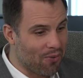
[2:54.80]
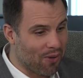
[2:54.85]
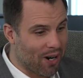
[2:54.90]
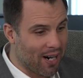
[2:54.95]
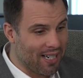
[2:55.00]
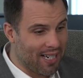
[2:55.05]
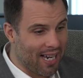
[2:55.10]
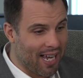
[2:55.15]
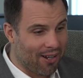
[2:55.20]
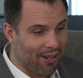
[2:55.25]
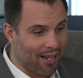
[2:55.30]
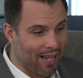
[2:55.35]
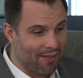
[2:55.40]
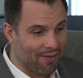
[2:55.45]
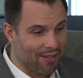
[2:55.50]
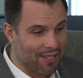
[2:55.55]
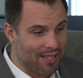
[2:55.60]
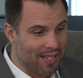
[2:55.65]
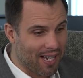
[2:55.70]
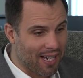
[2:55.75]
right now, I
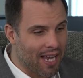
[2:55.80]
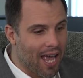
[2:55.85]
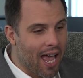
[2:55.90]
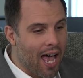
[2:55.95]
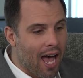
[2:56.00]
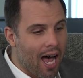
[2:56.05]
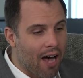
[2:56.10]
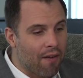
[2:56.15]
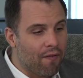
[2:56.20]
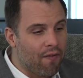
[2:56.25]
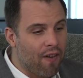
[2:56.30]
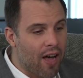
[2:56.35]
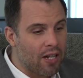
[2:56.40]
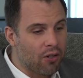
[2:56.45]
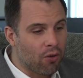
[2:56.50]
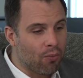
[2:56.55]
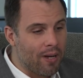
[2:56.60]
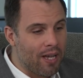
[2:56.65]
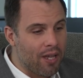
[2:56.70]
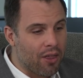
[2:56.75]
have to say. Uh,
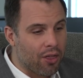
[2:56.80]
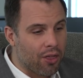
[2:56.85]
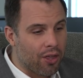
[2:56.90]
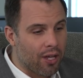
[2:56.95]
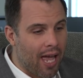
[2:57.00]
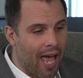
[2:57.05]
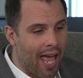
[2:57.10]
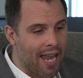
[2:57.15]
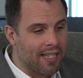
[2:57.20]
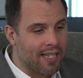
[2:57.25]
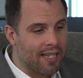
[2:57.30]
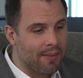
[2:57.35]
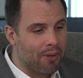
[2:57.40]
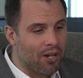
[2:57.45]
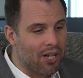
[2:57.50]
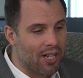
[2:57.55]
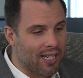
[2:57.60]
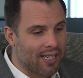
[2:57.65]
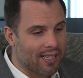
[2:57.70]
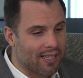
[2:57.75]
final myth,
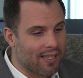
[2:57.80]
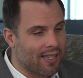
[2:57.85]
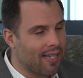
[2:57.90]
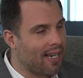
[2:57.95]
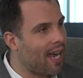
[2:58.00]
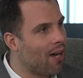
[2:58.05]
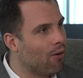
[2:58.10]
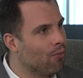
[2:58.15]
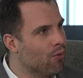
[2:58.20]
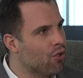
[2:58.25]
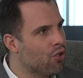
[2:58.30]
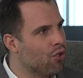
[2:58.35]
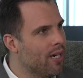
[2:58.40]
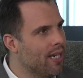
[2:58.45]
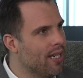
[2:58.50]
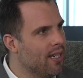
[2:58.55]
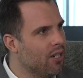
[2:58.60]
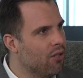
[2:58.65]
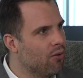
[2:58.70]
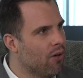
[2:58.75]
antibiotics can help
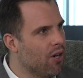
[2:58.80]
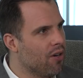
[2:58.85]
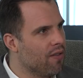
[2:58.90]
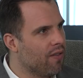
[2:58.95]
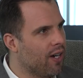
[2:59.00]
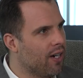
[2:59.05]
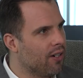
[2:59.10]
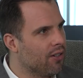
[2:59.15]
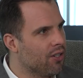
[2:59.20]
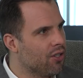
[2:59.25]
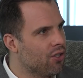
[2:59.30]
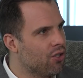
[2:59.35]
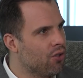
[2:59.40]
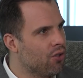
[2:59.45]
treat coronavirus.